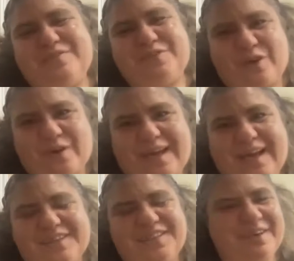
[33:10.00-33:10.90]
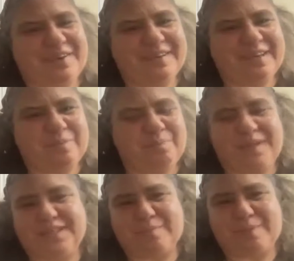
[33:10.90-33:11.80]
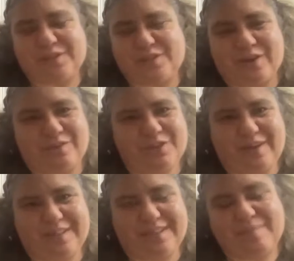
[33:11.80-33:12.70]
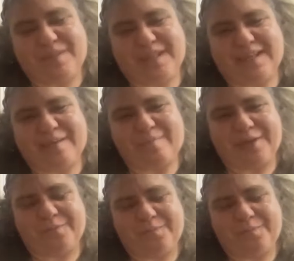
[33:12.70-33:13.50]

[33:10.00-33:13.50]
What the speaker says: of Torah, I'll share a little piece about Song of Songs that I'm thinking about.